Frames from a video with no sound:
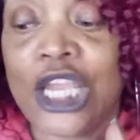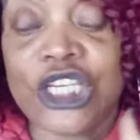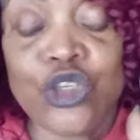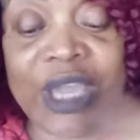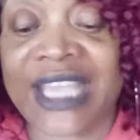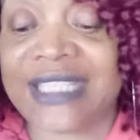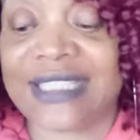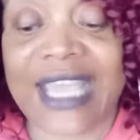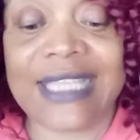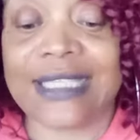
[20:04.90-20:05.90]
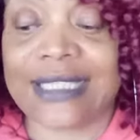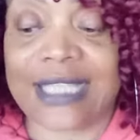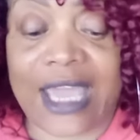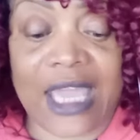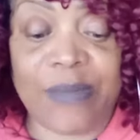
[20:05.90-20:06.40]
You can't stay the
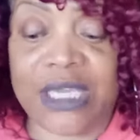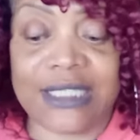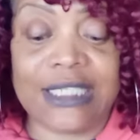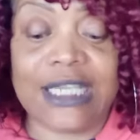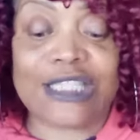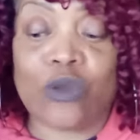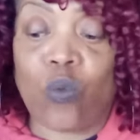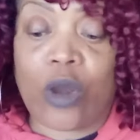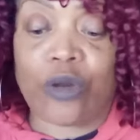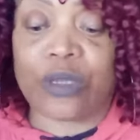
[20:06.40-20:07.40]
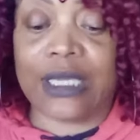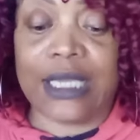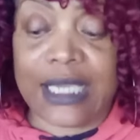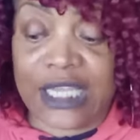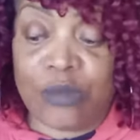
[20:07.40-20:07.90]
same because it doesn't work
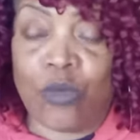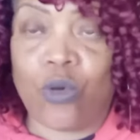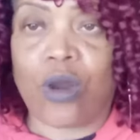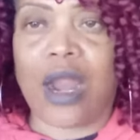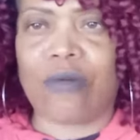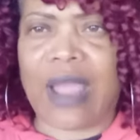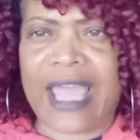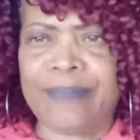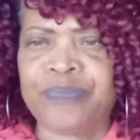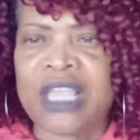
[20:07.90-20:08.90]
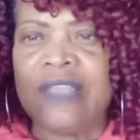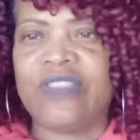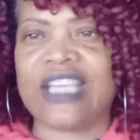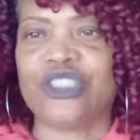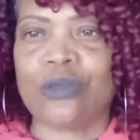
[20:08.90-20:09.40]
anymore. All right,
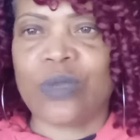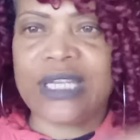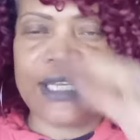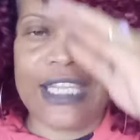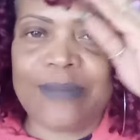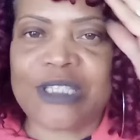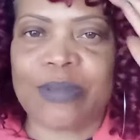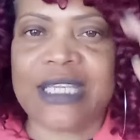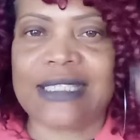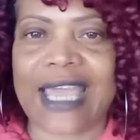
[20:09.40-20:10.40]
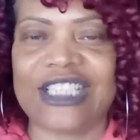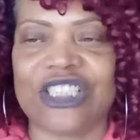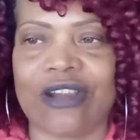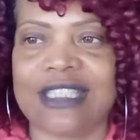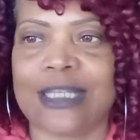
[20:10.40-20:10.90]
that's your reading, Libras. Please like,
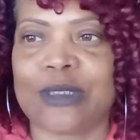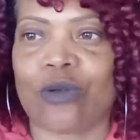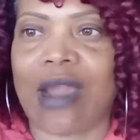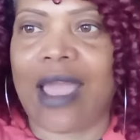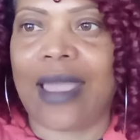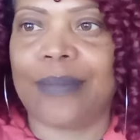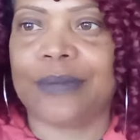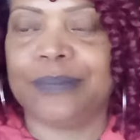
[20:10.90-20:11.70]
share, and subscribe.